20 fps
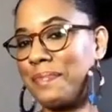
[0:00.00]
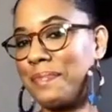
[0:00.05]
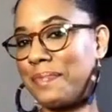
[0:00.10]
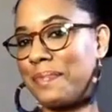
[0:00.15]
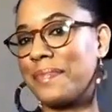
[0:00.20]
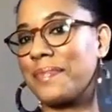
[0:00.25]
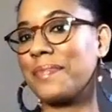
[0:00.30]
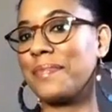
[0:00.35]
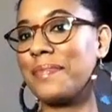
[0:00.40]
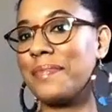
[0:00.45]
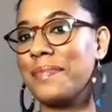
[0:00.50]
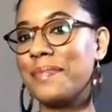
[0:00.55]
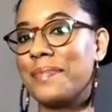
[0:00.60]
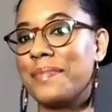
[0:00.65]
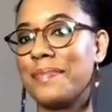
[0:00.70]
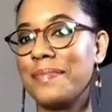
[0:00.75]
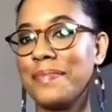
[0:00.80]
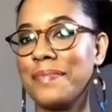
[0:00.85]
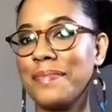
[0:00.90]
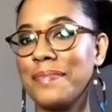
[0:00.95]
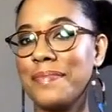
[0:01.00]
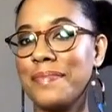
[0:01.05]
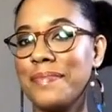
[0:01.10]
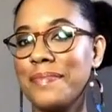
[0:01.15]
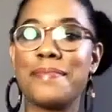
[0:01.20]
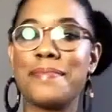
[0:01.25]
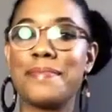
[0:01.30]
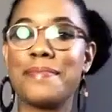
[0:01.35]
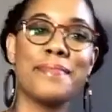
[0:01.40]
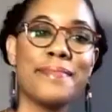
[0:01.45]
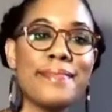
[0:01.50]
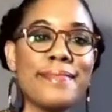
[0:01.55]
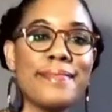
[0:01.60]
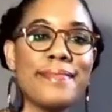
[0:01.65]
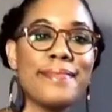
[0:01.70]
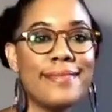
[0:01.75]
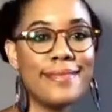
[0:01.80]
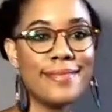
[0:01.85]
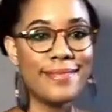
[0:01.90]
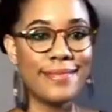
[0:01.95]

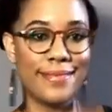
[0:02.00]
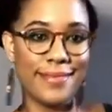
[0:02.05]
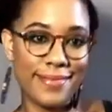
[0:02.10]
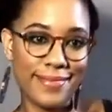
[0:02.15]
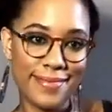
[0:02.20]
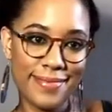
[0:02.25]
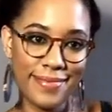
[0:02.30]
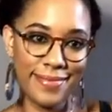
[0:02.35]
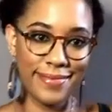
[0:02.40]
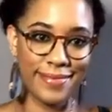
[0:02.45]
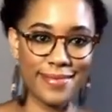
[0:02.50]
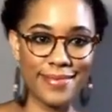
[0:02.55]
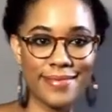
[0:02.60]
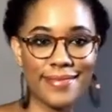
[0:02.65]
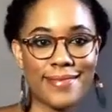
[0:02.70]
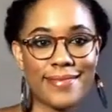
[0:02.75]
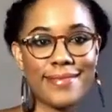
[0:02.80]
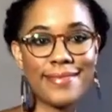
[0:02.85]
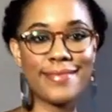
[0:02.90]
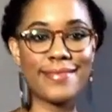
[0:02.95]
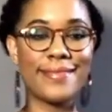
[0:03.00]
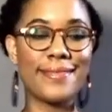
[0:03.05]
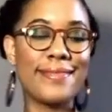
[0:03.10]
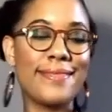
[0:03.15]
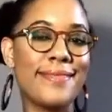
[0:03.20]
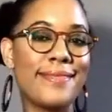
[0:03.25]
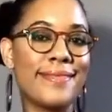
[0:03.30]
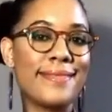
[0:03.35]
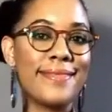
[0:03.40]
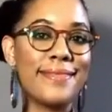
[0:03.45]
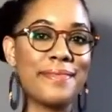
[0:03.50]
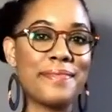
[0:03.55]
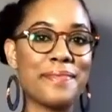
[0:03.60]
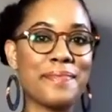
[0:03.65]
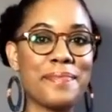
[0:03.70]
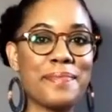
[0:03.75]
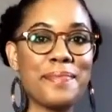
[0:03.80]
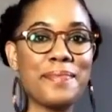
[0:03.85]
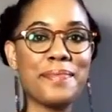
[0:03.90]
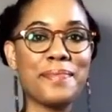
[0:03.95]

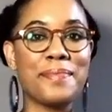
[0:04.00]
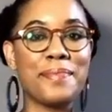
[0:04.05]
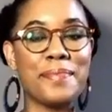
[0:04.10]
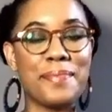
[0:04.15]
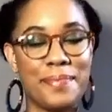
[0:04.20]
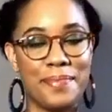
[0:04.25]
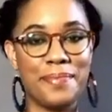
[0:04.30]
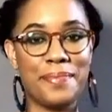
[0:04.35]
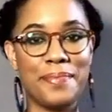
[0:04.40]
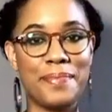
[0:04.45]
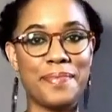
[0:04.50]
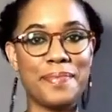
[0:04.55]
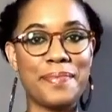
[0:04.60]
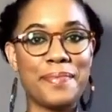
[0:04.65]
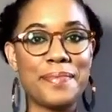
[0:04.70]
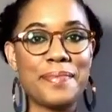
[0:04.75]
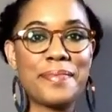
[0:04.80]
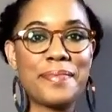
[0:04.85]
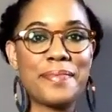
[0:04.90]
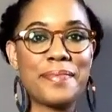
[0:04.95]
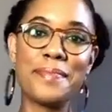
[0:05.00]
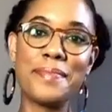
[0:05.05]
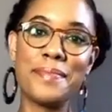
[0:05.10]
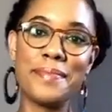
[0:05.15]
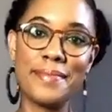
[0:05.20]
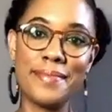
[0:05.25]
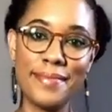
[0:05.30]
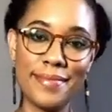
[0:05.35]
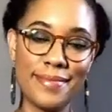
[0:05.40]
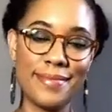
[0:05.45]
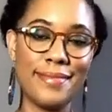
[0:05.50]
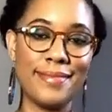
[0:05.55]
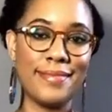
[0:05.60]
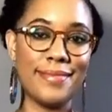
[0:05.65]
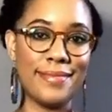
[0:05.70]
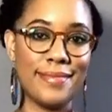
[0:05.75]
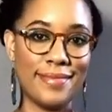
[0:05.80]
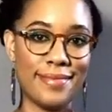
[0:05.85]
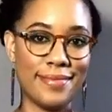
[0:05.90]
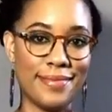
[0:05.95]

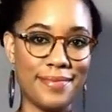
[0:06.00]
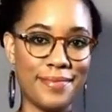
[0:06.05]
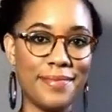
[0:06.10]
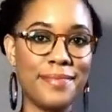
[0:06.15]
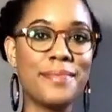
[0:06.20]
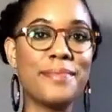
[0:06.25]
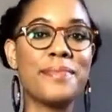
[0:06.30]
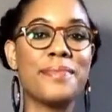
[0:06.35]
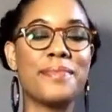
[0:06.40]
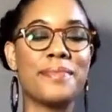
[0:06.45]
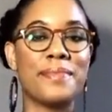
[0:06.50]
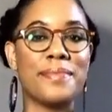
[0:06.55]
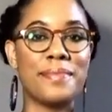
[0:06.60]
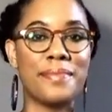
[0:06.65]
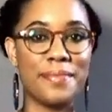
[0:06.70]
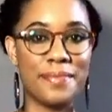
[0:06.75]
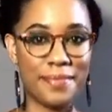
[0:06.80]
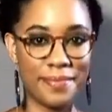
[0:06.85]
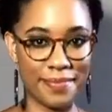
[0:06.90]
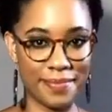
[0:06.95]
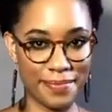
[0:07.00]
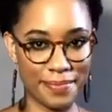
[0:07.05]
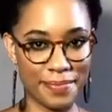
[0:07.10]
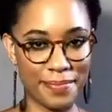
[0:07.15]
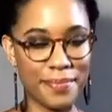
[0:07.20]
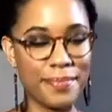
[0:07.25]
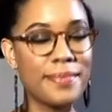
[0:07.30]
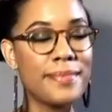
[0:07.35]
[no speech]